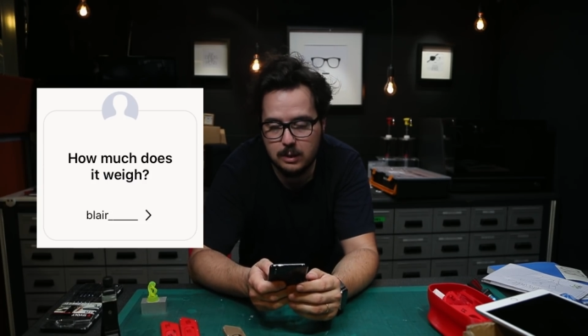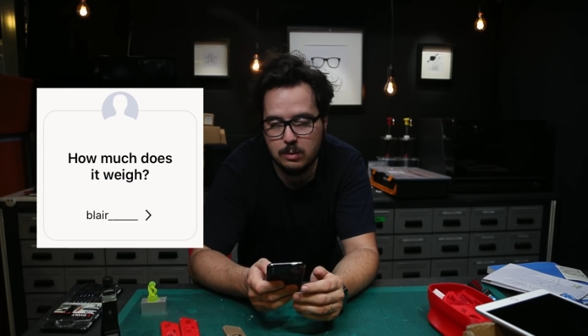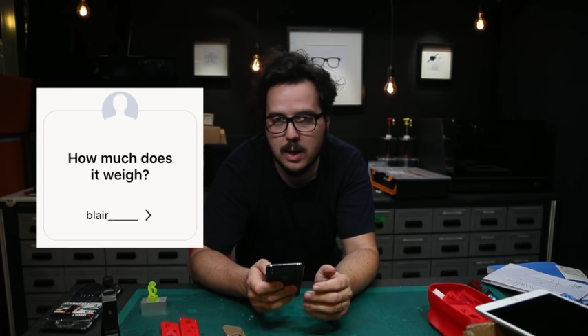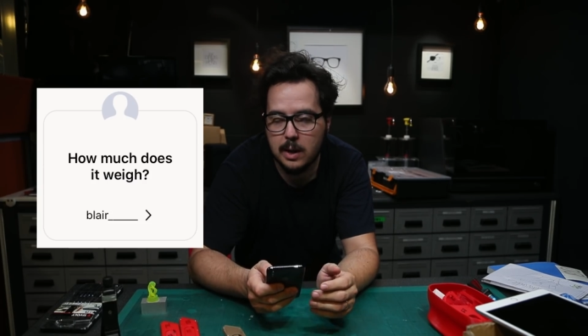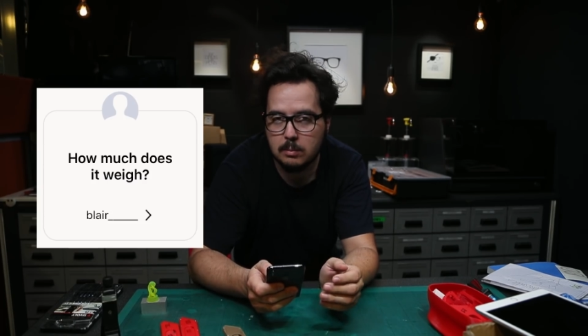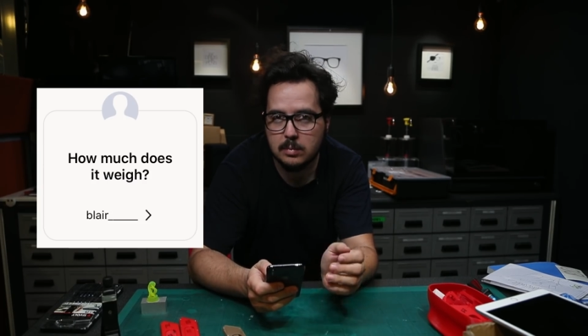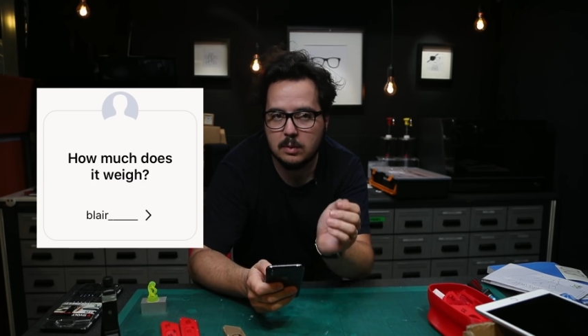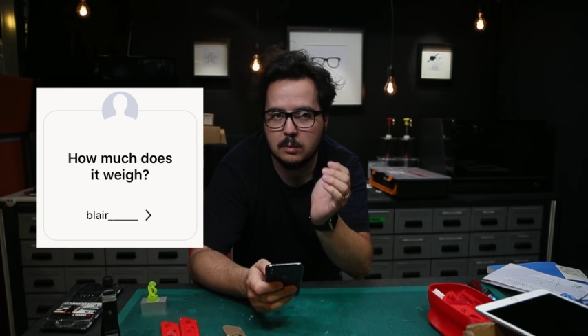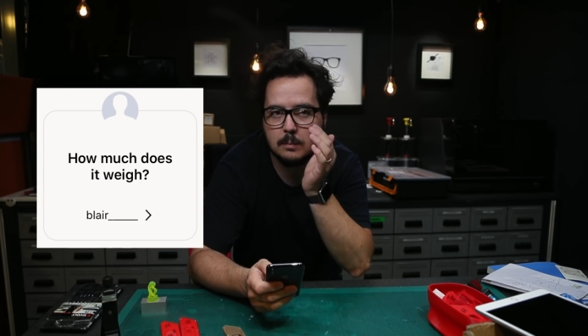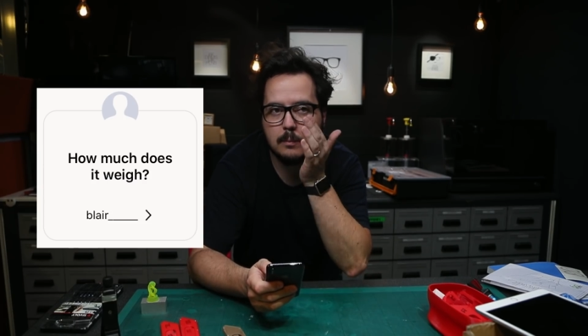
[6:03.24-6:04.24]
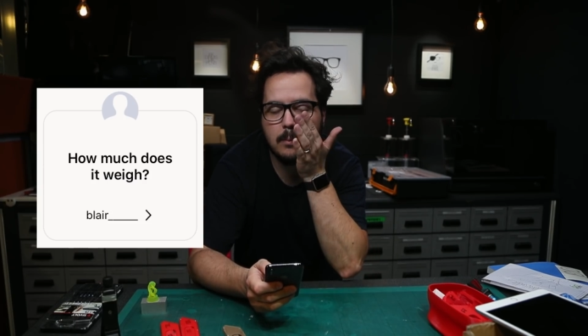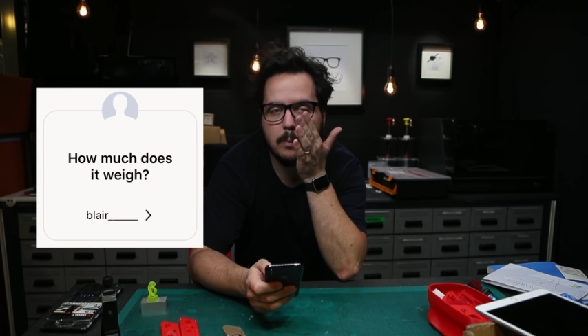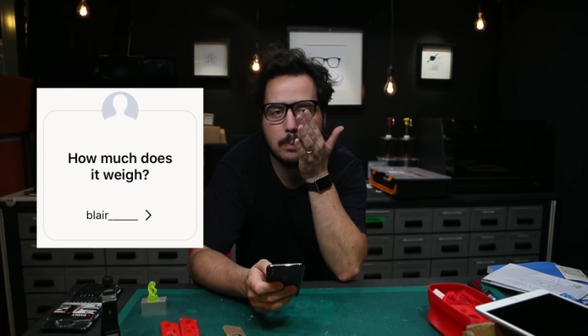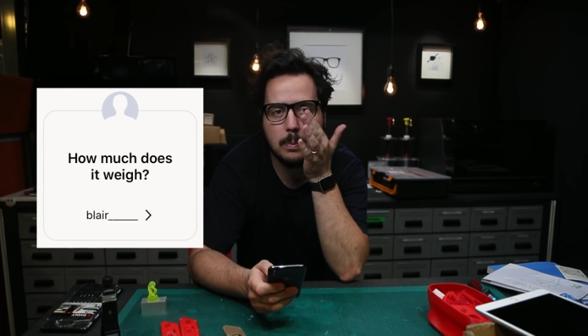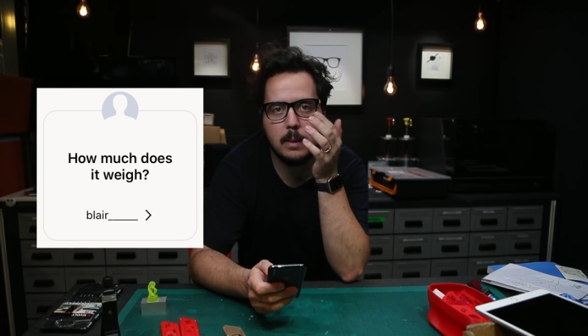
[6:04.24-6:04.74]
grams.
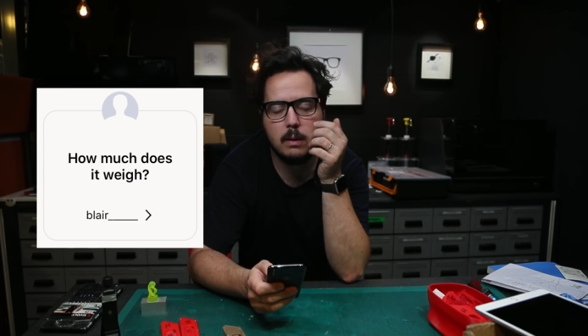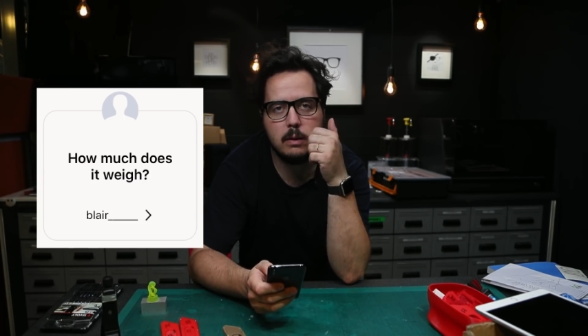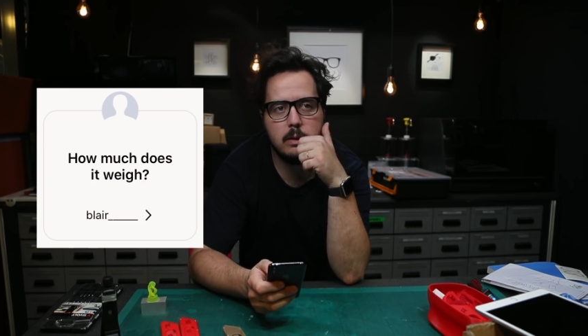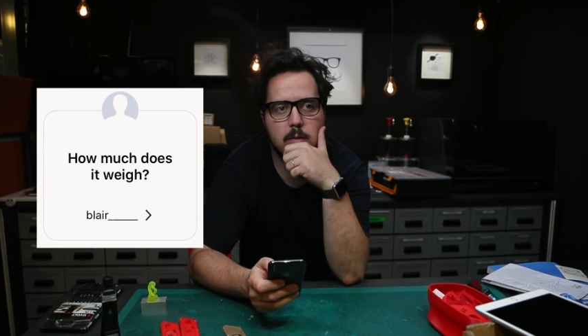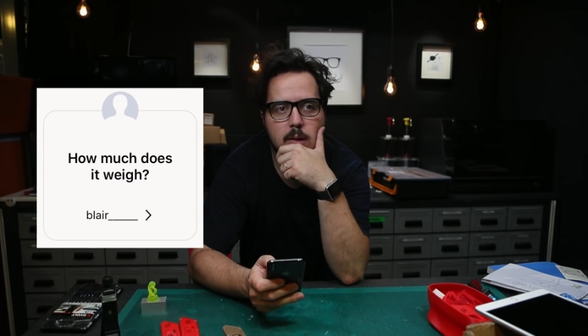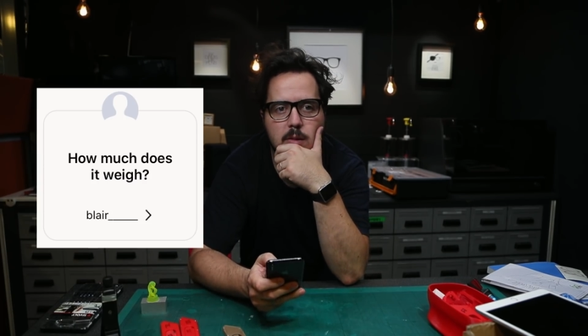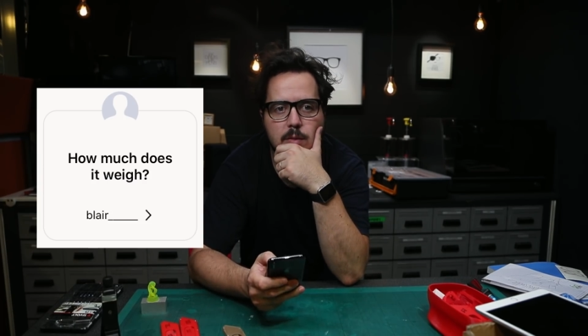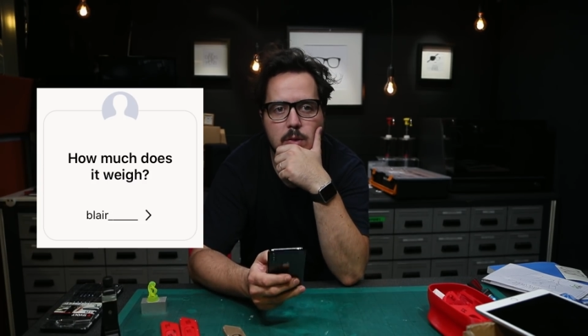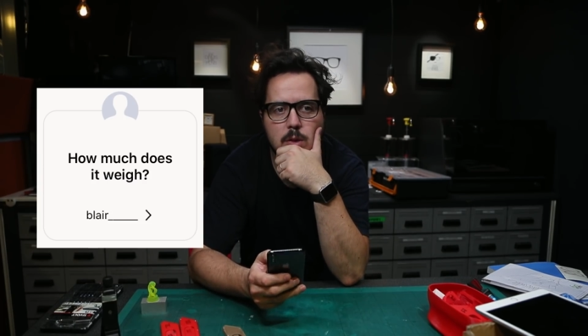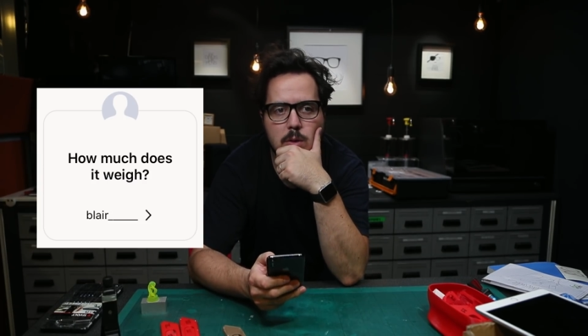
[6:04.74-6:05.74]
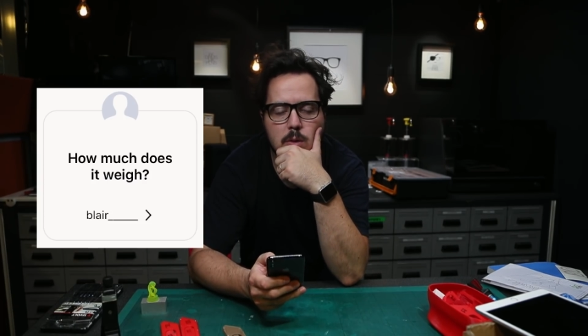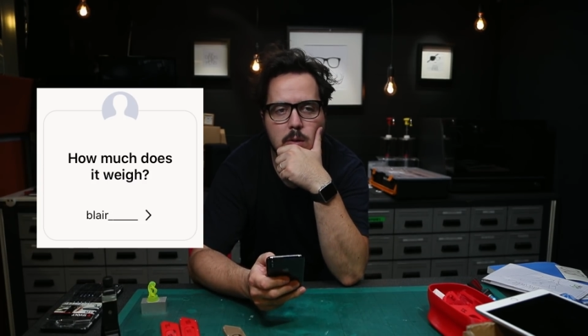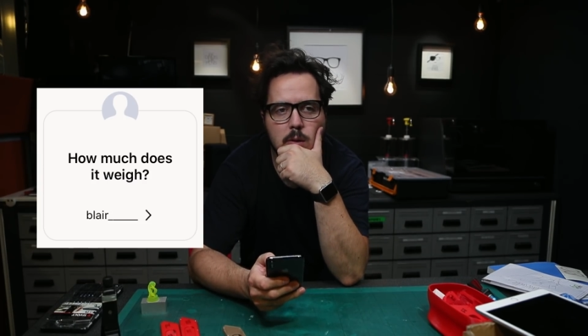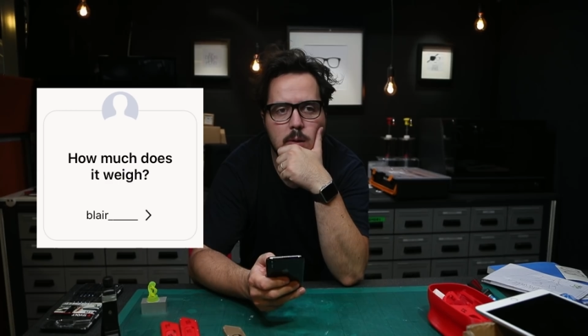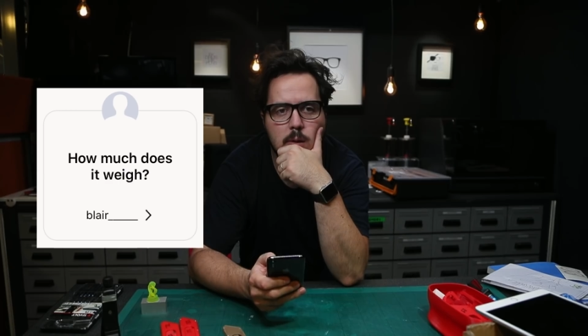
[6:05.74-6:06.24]
The Resta
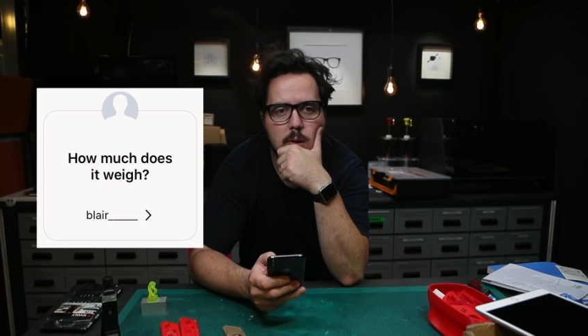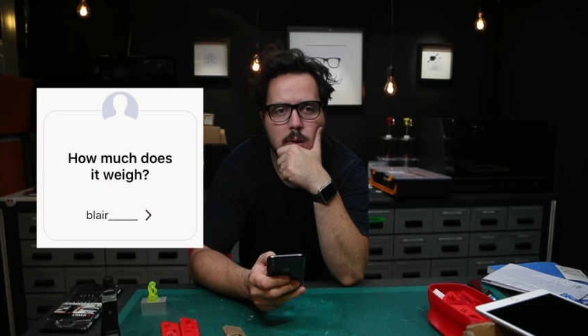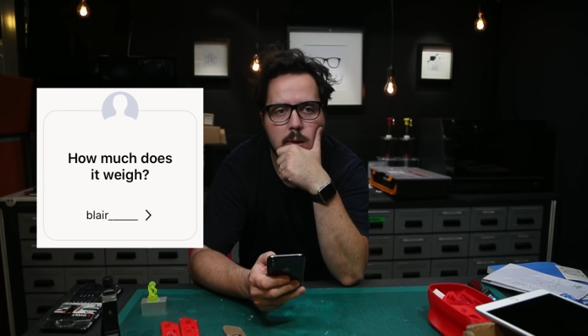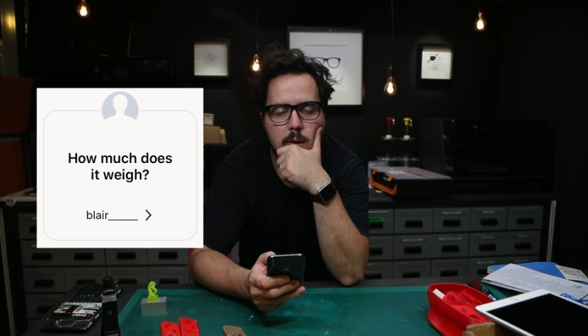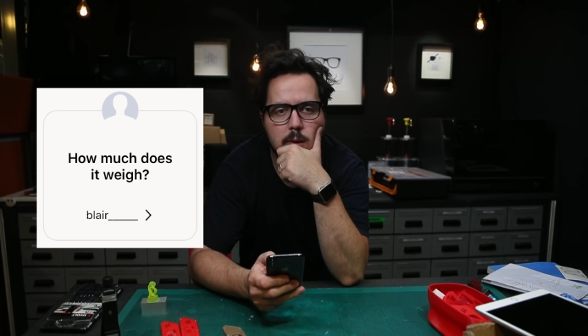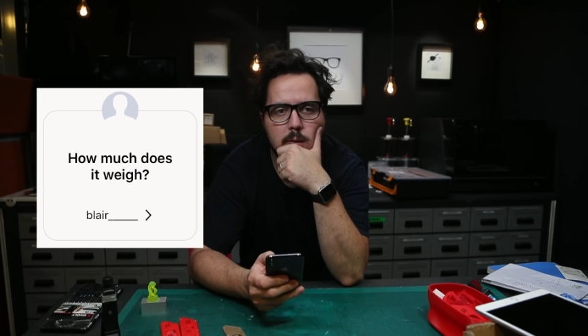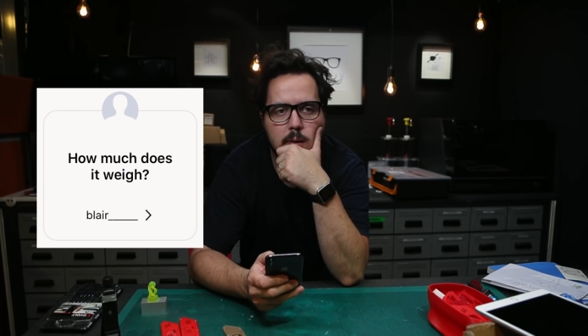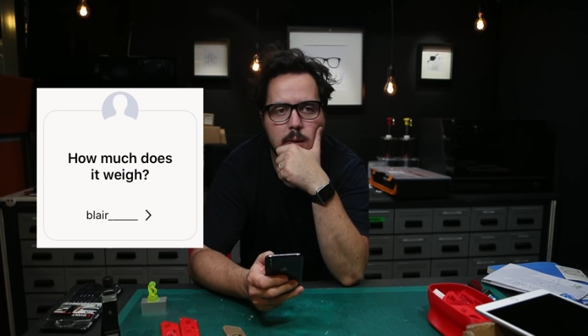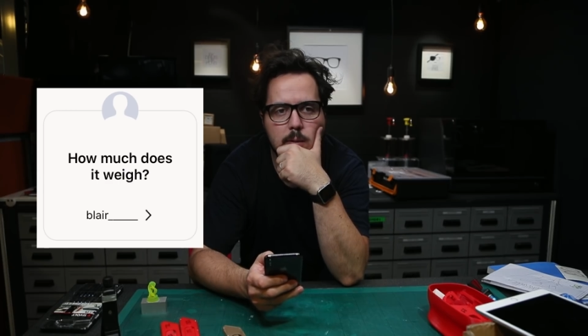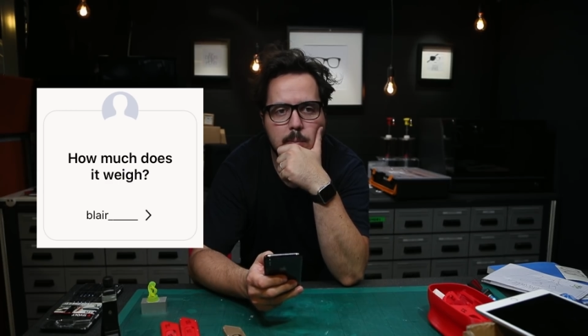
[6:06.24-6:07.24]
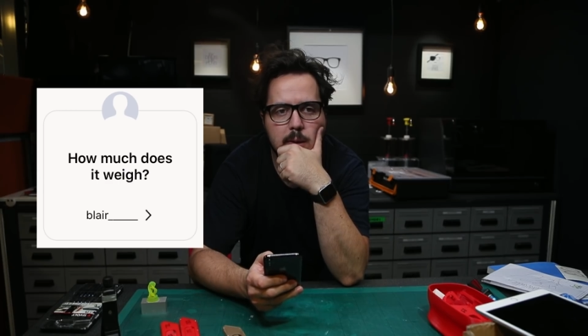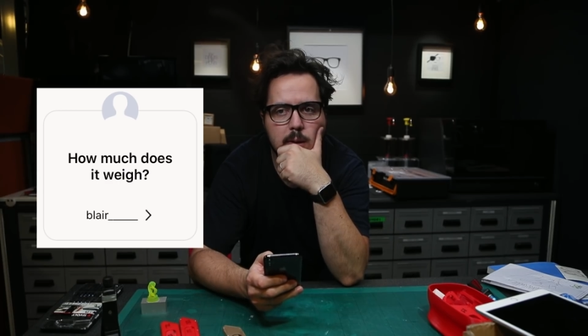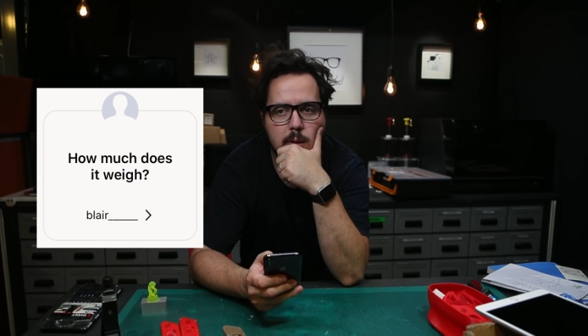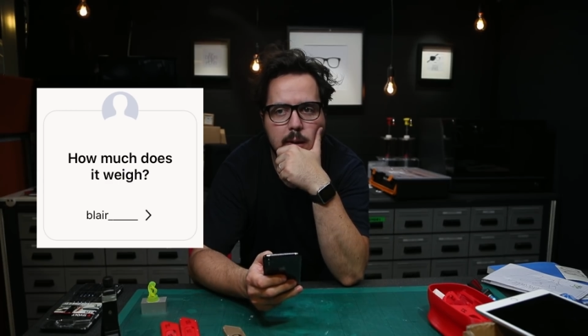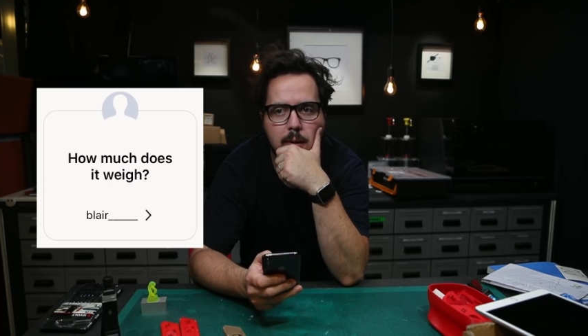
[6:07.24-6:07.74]
version is a little
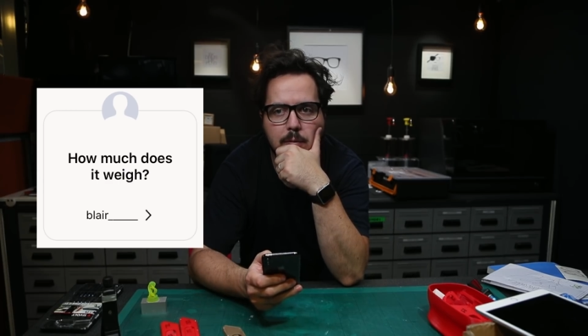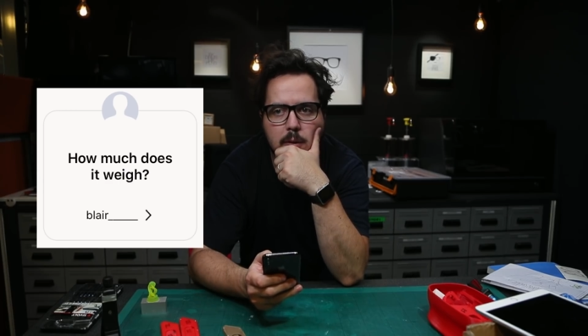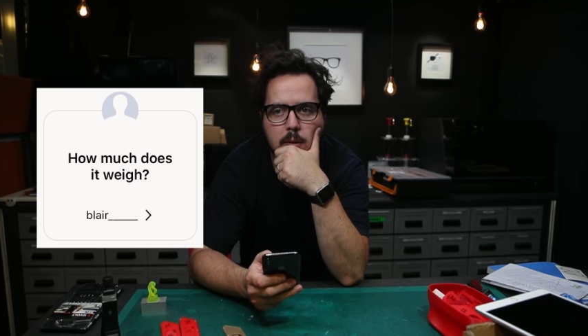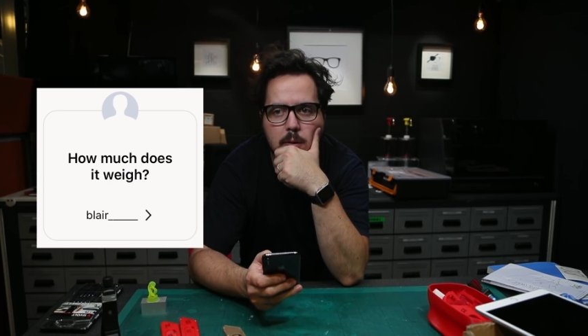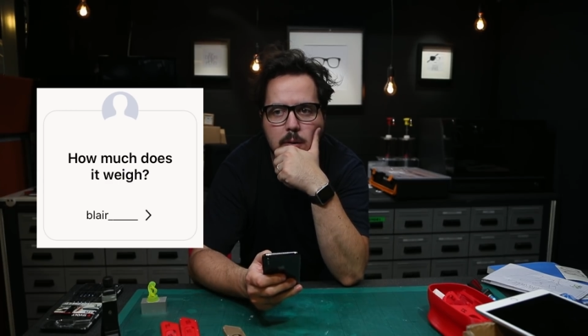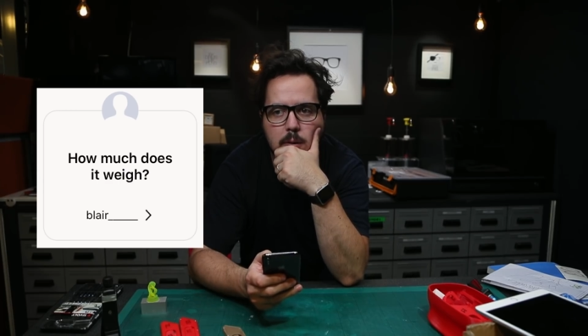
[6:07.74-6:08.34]
bit heavier.